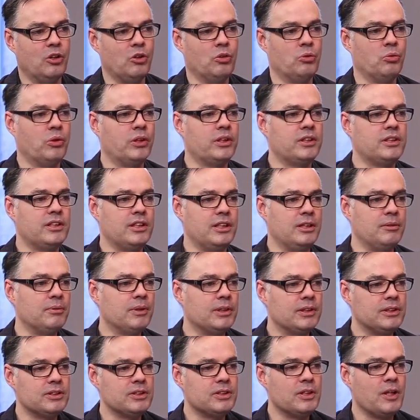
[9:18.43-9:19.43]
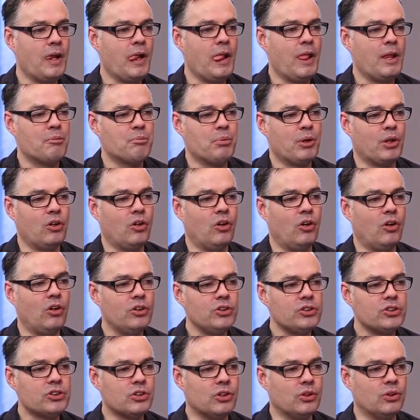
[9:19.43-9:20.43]
with demons, but
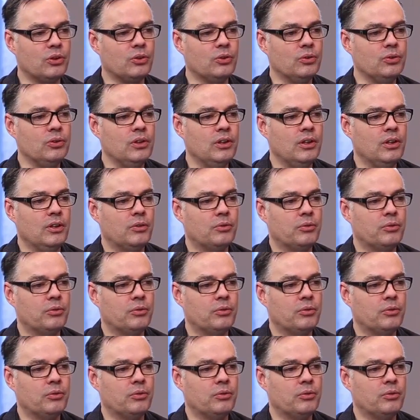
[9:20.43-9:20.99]
also